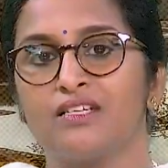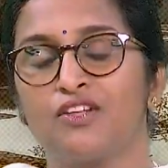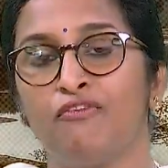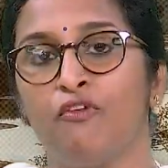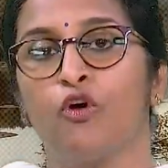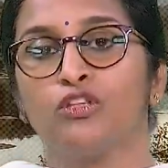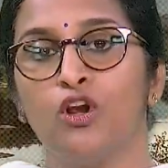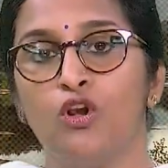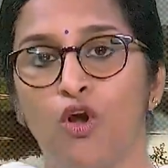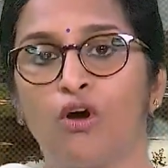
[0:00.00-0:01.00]
is the fourth
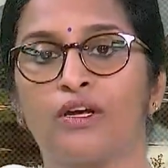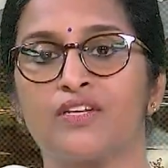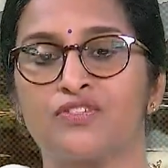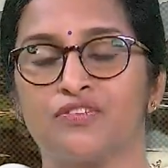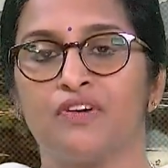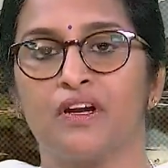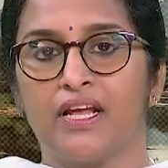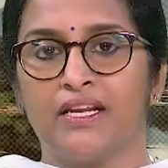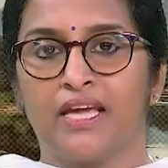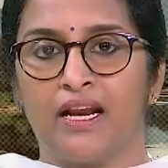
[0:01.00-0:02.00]
longest river
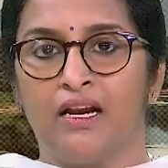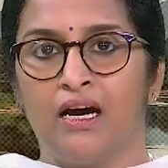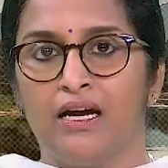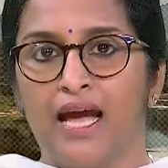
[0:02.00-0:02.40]
in Kerala,